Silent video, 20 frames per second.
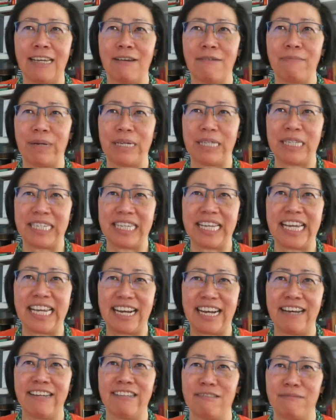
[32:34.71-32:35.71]
but seeing
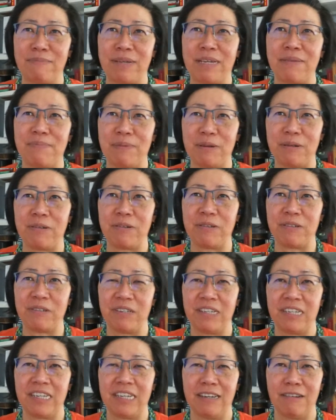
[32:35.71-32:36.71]
other people,
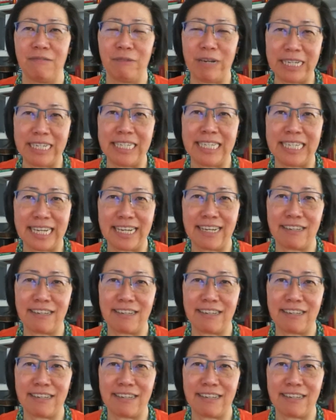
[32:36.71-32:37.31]
witnessing